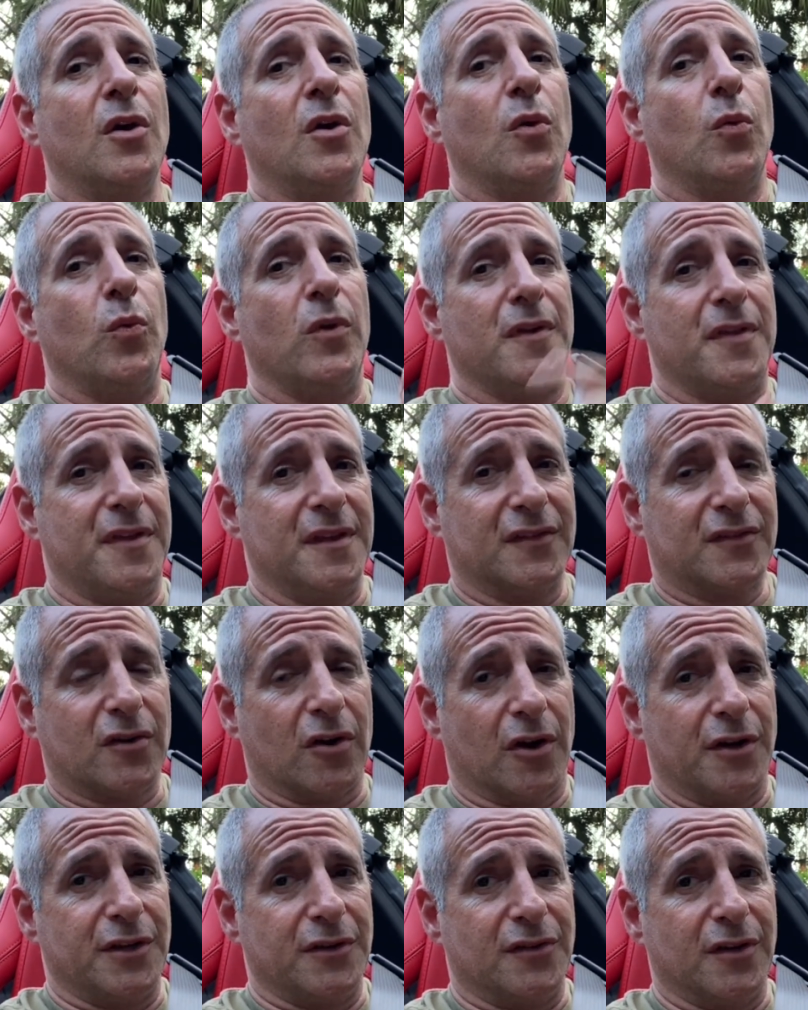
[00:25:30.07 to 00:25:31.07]
With this car,
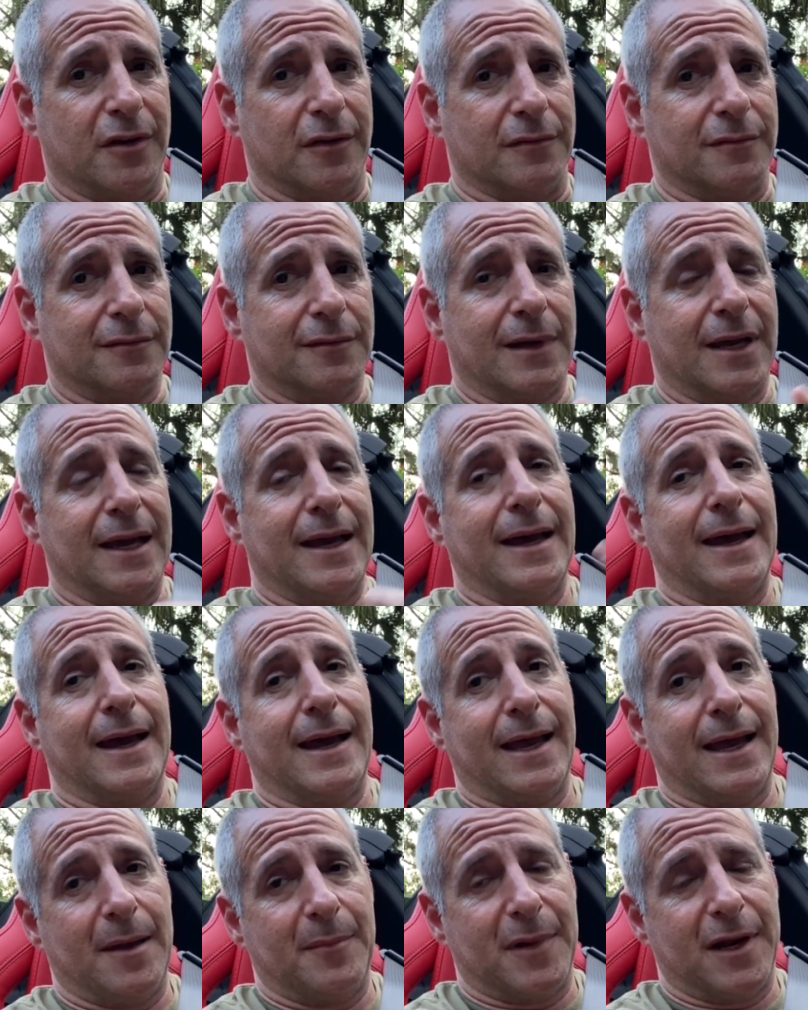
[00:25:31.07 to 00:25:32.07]
you don't. I
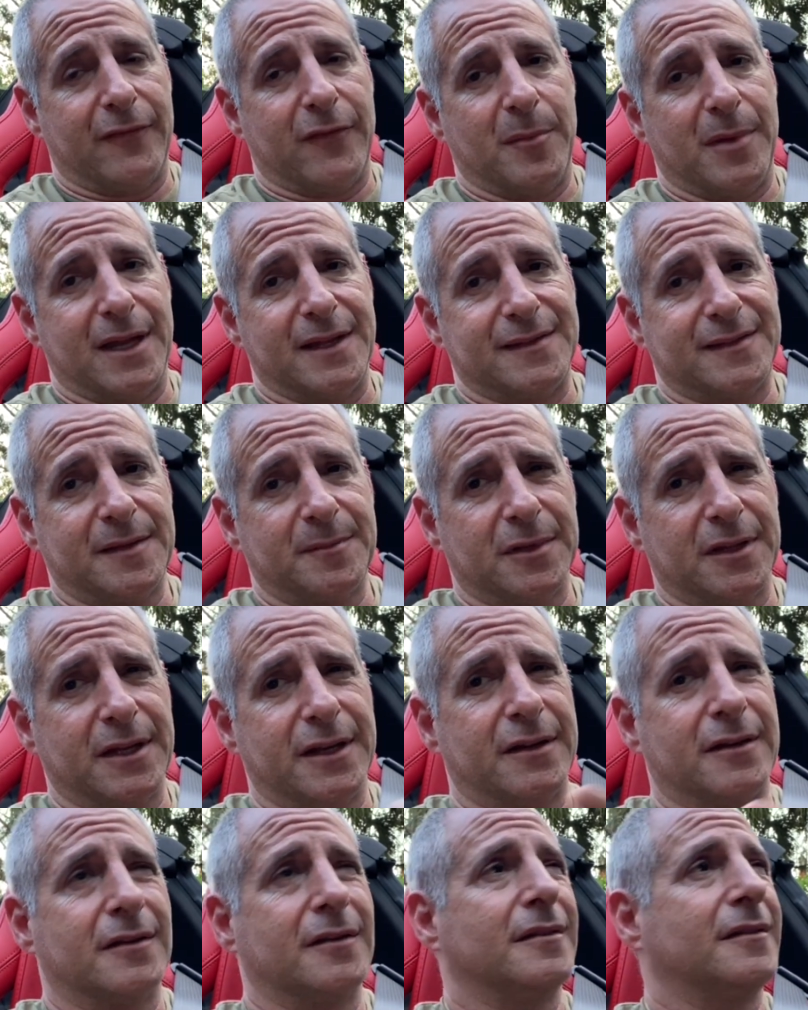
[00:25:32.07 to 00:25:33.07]
happen to have a bad
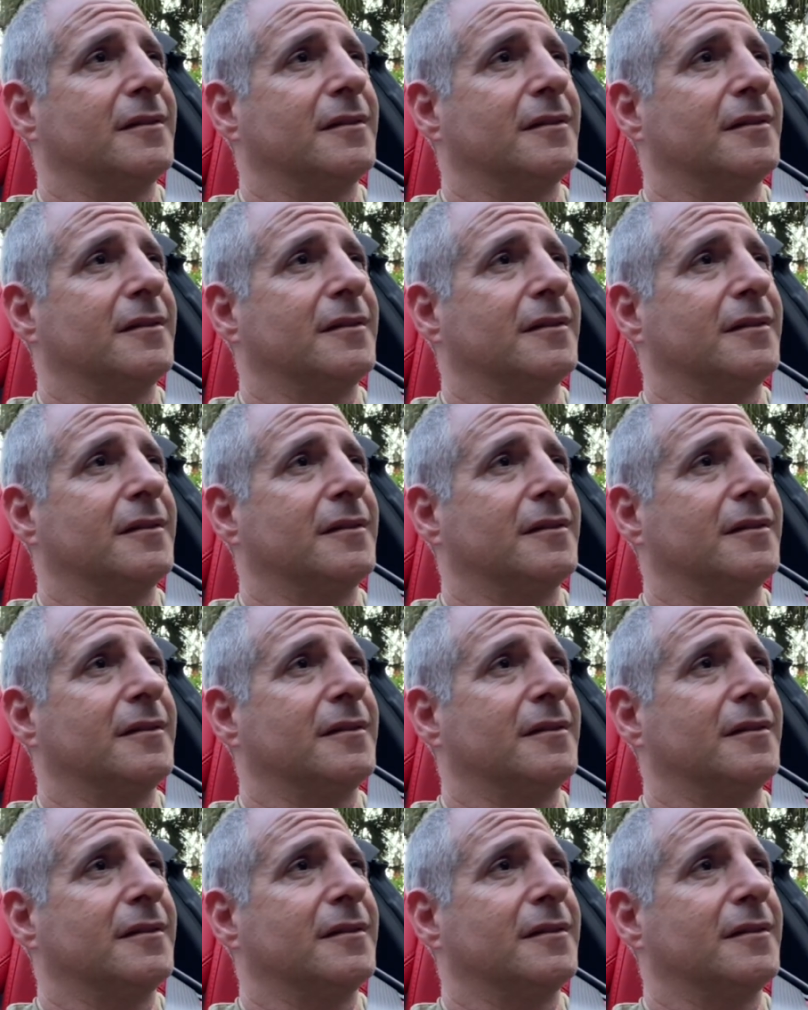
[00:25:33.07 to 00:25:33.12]
simulator,